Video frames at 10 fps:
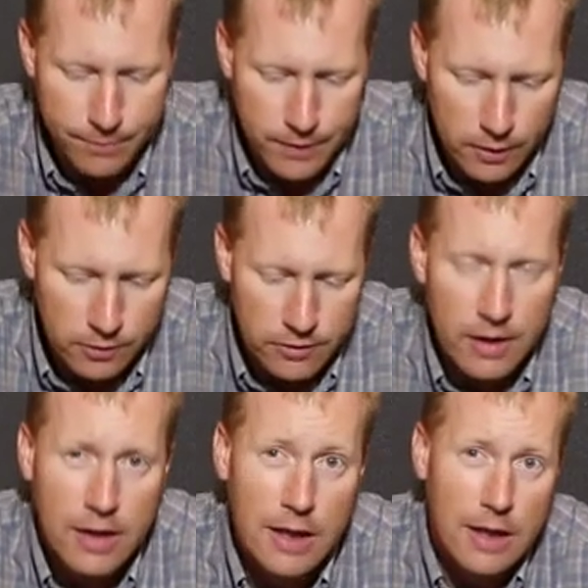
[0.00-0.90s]
There's
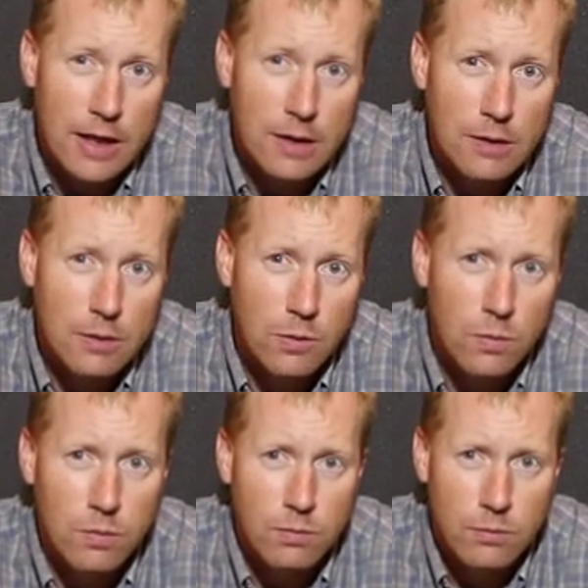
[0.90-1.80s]
a
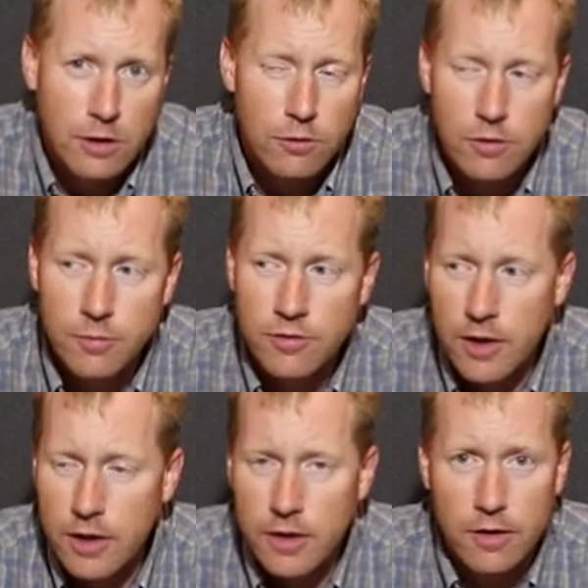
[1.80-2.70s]
YouTube
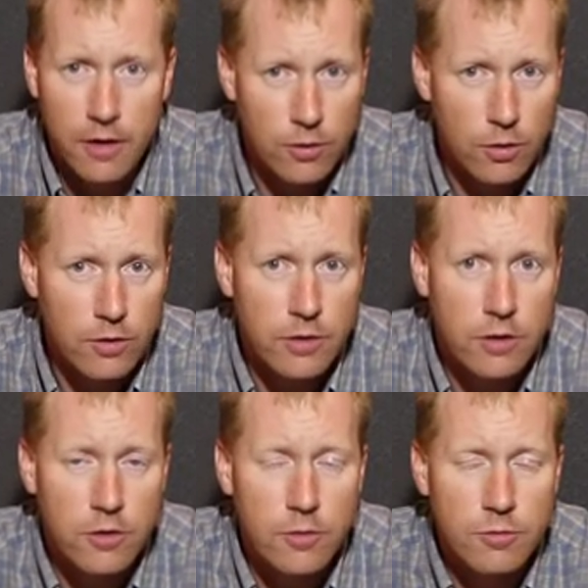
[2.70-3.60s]
site, another
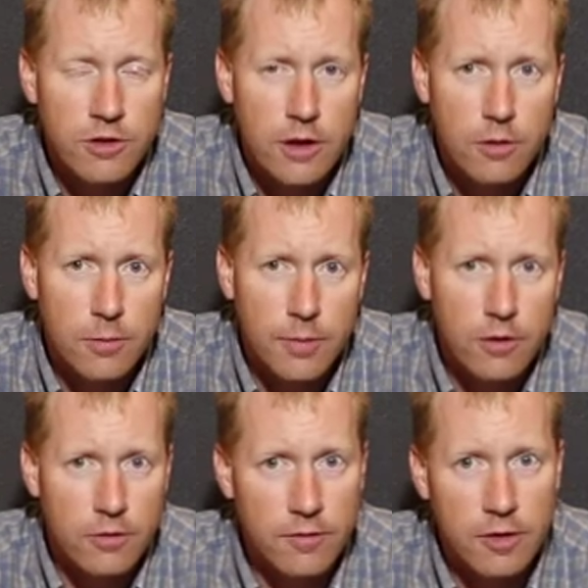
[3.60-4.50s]
YouTube channel,
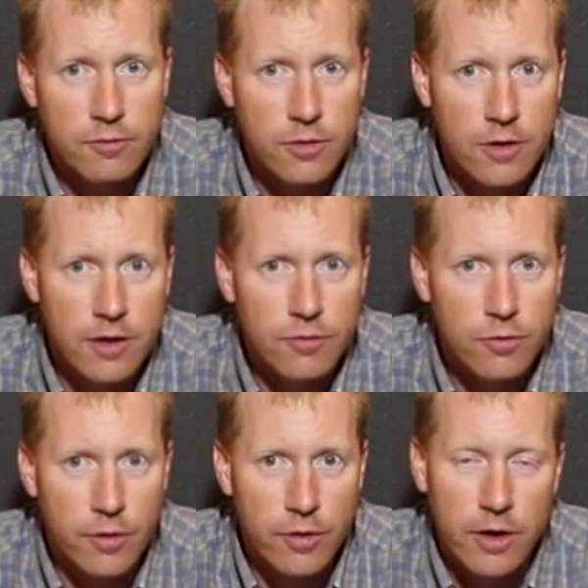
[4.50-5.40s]
Better Living for Life,
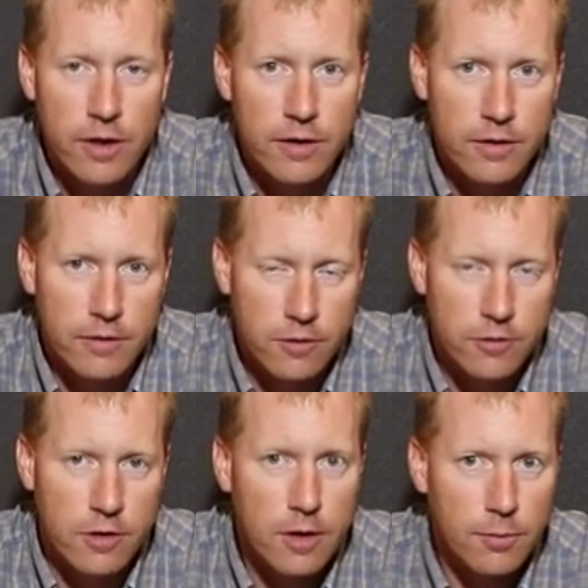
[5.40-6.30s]
where
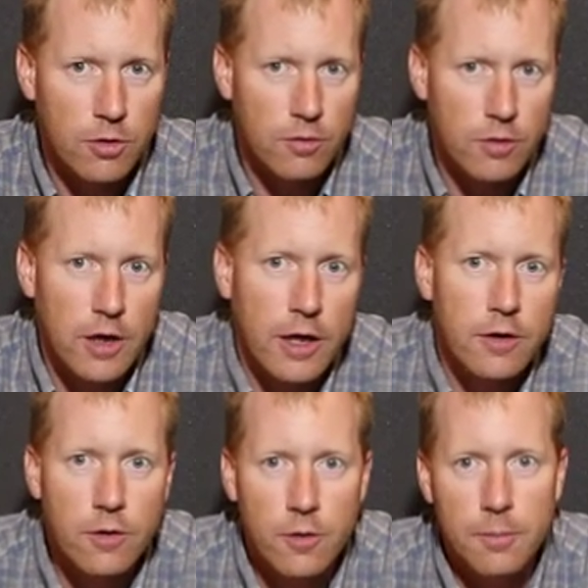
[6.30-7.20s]
there's a couple over in
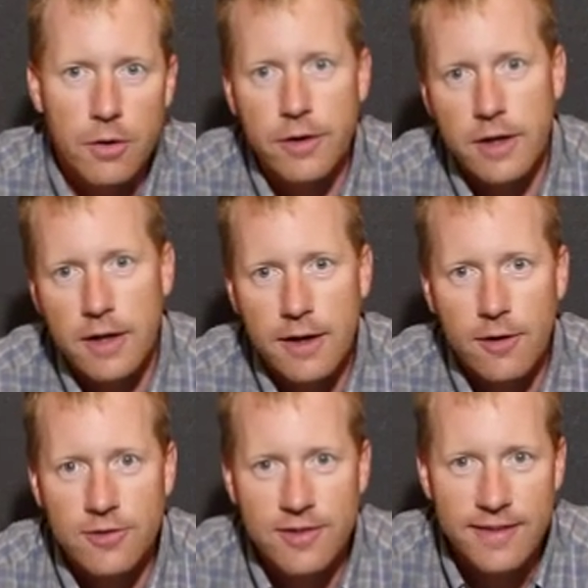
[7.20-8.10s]
Idaho building a
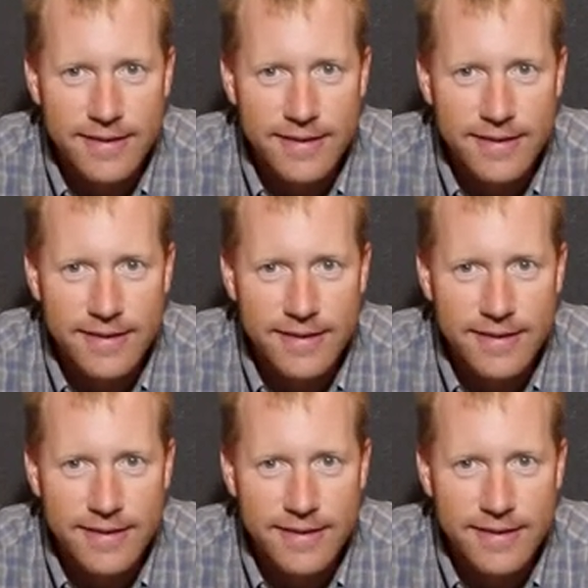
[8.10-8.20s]
house,